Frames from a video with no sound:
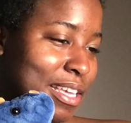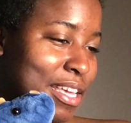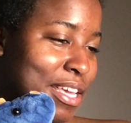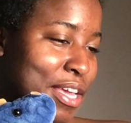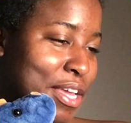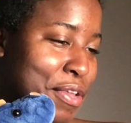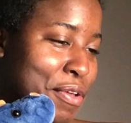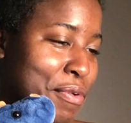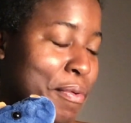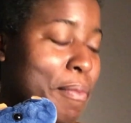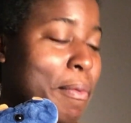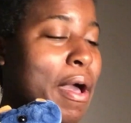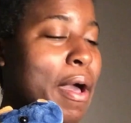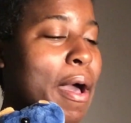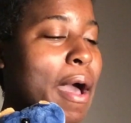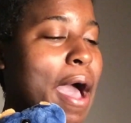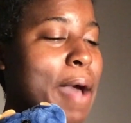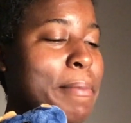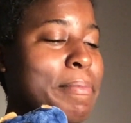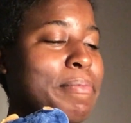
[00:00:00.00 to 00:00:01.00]

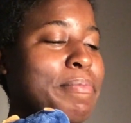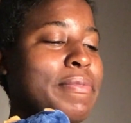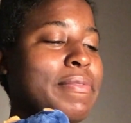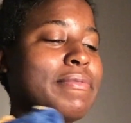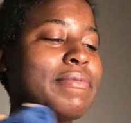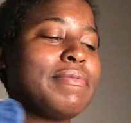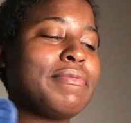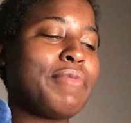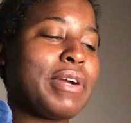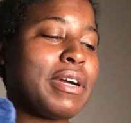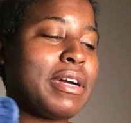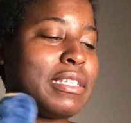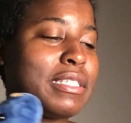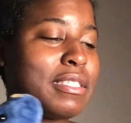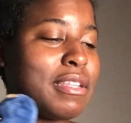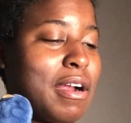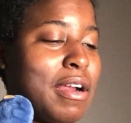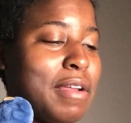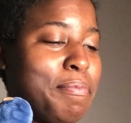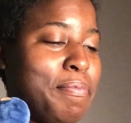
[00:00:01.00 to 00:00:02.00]
Anywho, we're going to
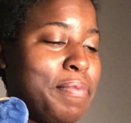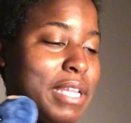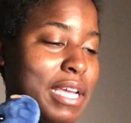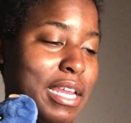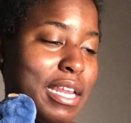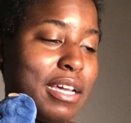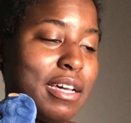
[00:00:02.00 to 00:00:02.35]
start planning